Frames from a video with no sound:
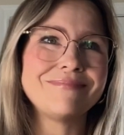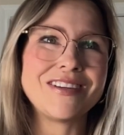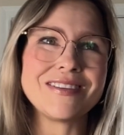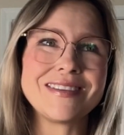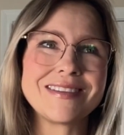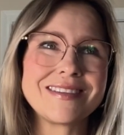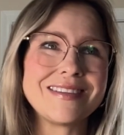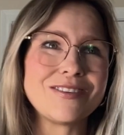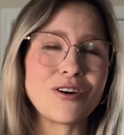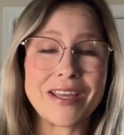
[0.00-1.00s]
just
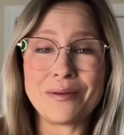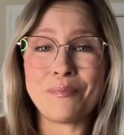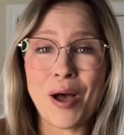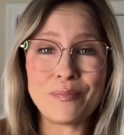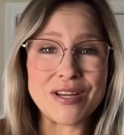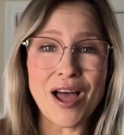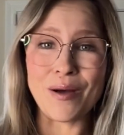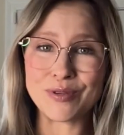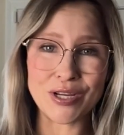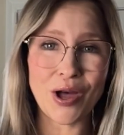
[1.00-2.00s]
start getting pumped
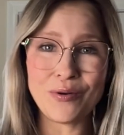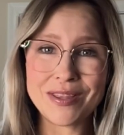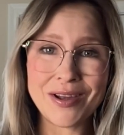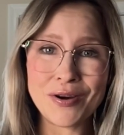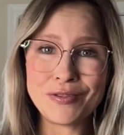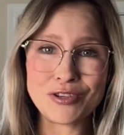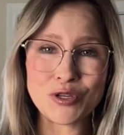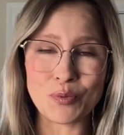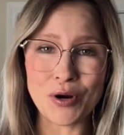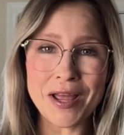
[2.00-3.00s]
up to go in there in the
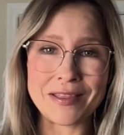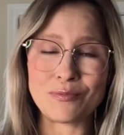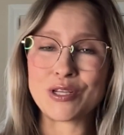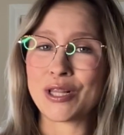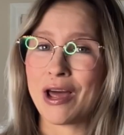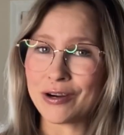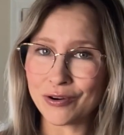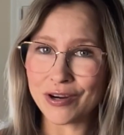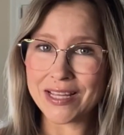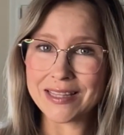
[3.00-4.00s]
spring. There was a lot of
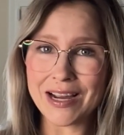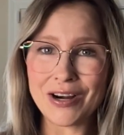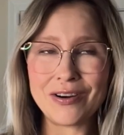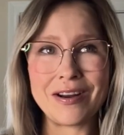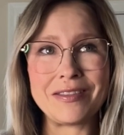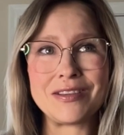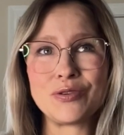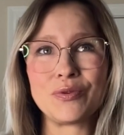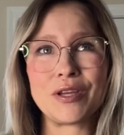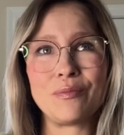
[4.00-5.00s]
green there.
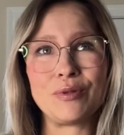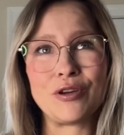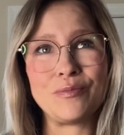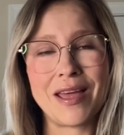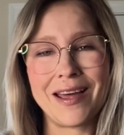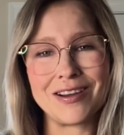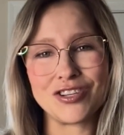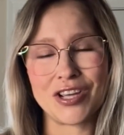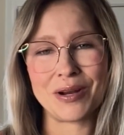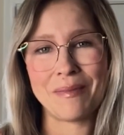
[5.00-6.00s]
Nothing's really in bloom yet,
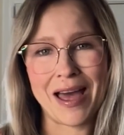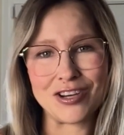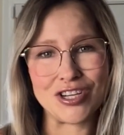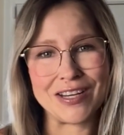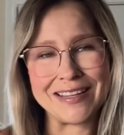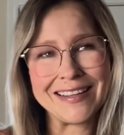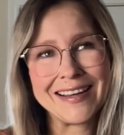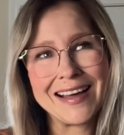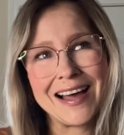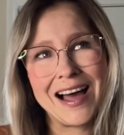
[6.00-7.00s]
as you can imagine.
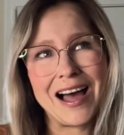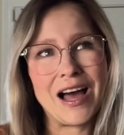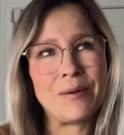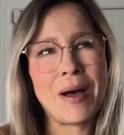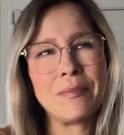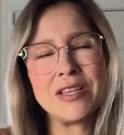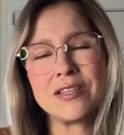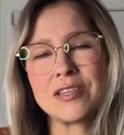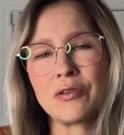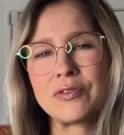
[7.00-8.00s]
I'm
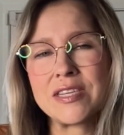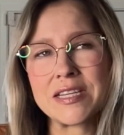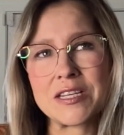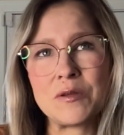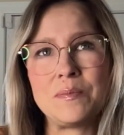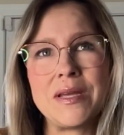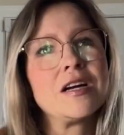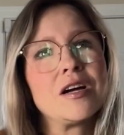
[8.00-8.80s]
in zone 6B.